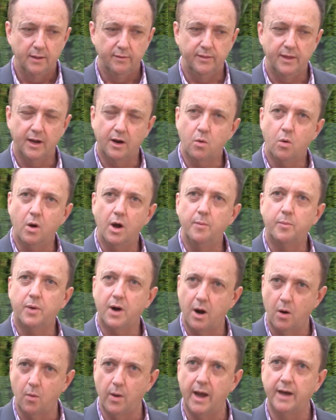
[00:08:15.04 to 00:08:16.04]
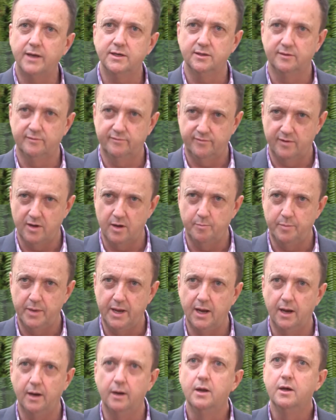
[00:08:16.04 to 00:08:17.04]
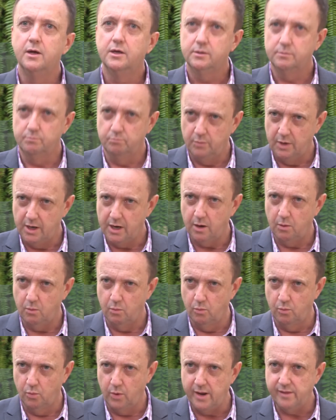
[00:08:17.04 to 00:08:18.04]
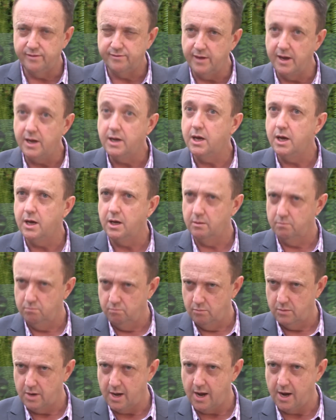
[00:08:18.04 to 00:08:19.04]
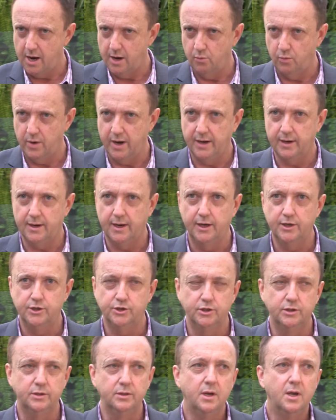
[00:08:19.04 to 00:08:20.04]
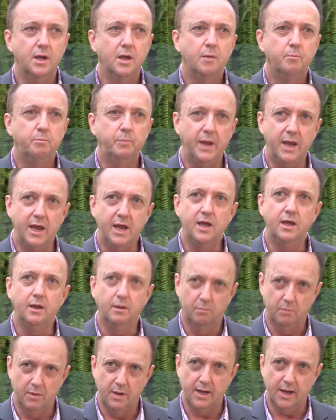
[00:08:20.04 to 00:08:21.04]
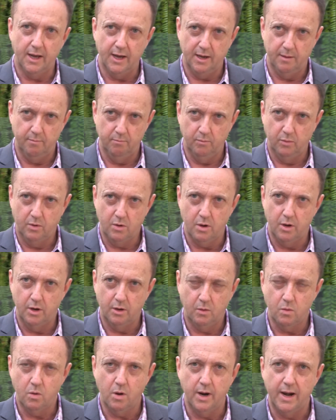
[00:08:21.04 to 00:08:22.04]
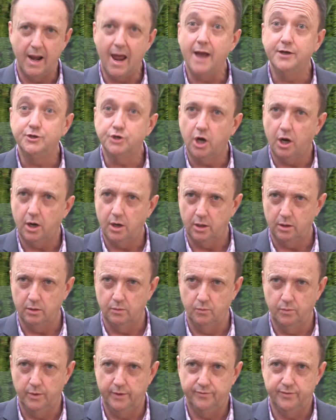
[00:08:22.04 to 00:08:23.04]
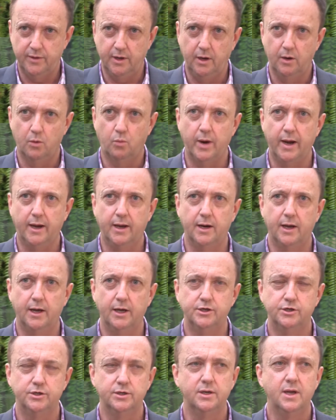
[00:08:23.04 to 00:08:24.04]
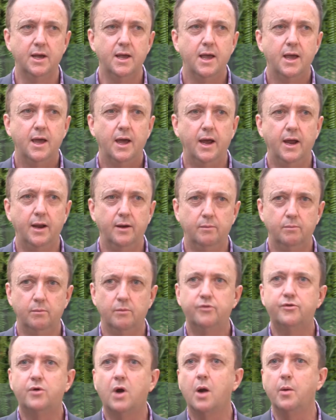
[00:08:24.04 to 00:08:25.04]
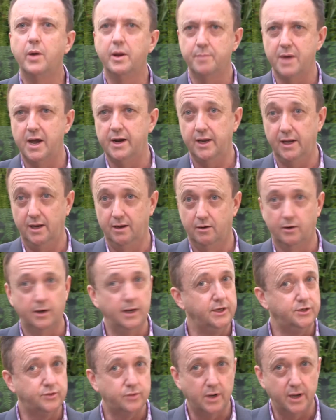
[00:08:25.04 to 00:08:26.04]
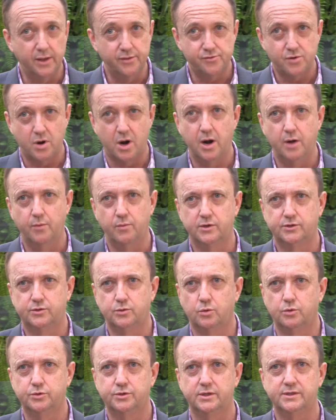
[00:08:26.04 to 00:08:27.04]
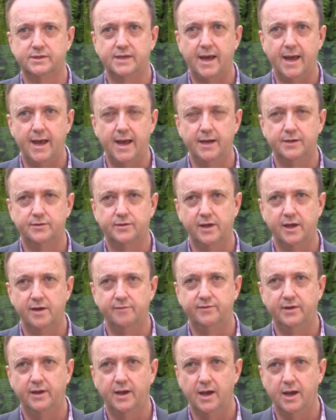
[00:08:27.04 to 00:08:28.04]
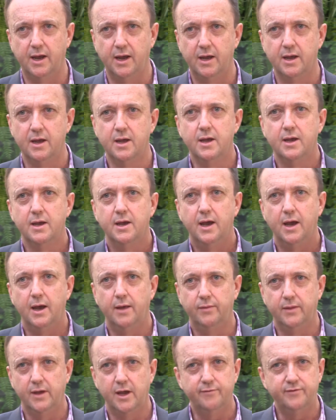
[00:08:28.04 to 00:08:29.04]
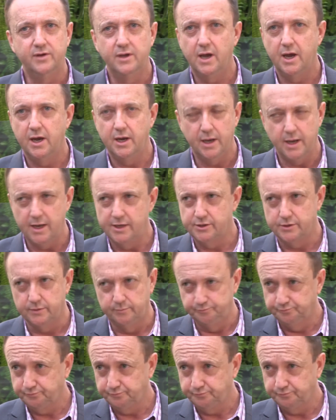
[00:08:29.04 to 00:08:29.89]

they're quite proactive about, rethinking regulation, being quite agile with the regulation, and throwing money, literally throwing resources at the FDA. And the FDA has